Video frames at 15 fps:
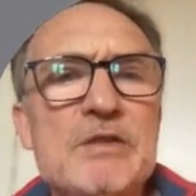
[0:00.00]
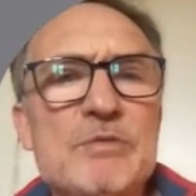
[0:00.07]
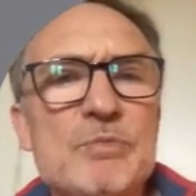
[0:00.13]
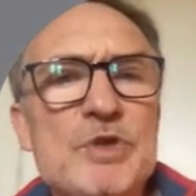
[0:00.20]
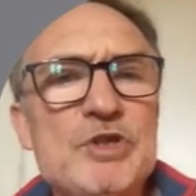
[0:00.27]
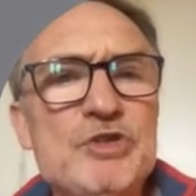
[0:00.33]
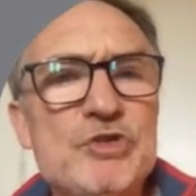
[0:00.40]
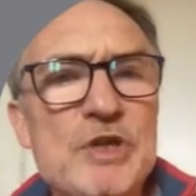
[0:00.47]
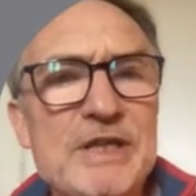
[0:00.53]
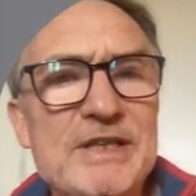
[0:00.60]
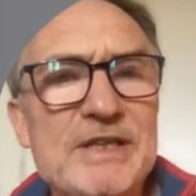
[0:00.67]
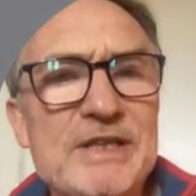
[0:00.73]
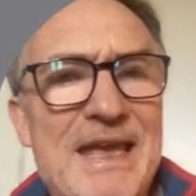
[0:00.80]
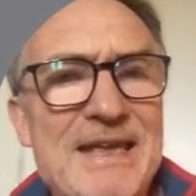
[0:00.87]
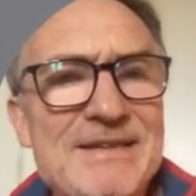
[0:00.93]
Restrict
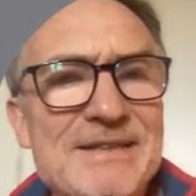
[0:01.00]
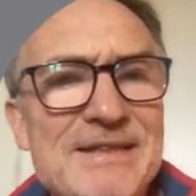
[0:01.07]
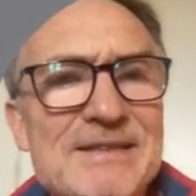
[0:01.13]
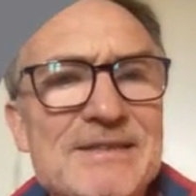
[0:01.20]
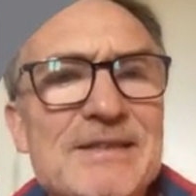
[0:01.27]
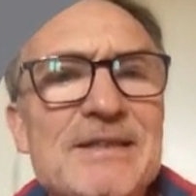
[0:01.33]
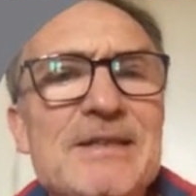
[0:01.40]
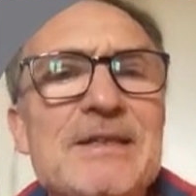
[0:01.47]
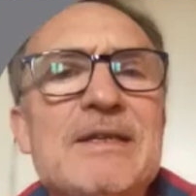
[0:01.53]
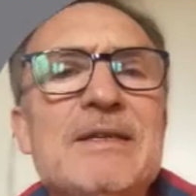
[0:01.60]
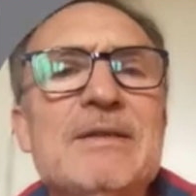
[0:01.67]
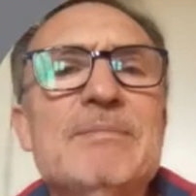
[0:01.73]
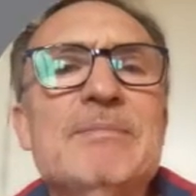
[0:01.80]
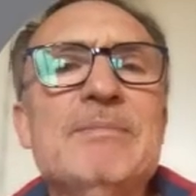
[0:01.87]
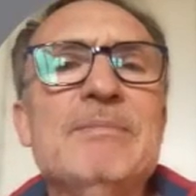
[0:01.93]
edit
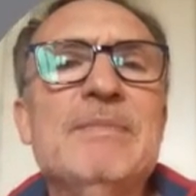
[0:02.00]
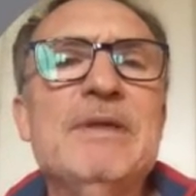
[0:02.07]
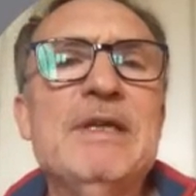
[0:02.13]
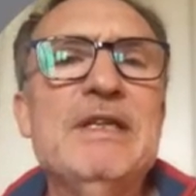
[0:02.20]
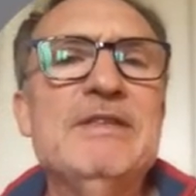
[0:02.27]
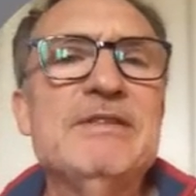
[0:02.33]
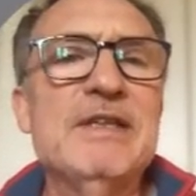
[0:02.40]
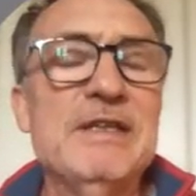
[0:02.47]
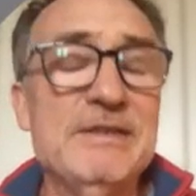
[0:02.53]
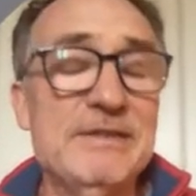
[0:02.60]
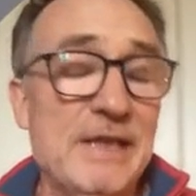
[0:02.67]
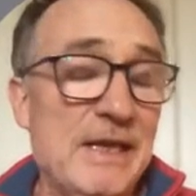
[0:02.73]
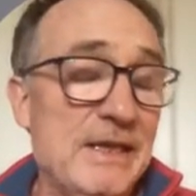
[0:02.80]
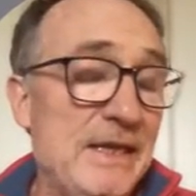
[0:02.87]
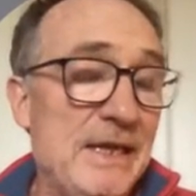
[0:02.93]
is
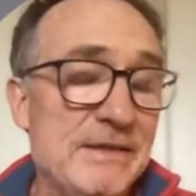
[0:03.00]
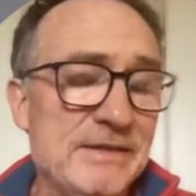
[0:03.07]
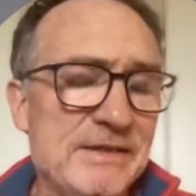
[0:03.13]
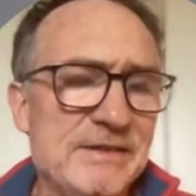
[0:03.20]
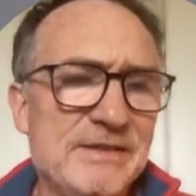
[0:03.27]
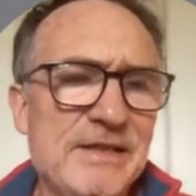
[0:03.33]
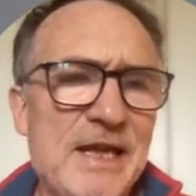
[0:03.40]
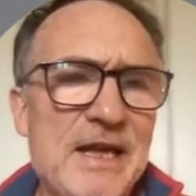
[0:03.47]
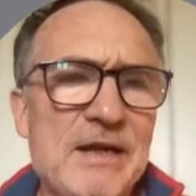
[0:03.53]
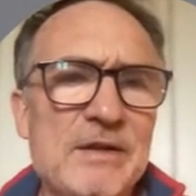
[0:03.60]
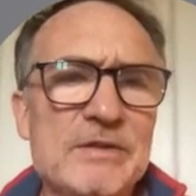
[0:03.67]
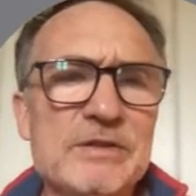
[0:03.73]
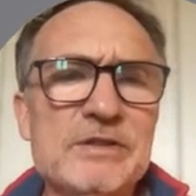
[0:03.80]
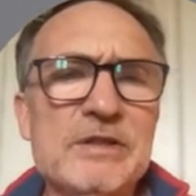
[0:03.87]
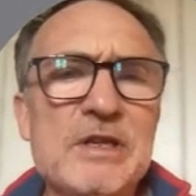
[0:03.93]
exactly as it
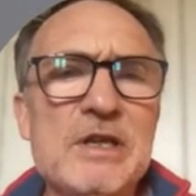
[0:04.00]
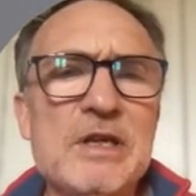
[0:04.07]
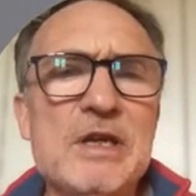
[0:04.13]
sounds.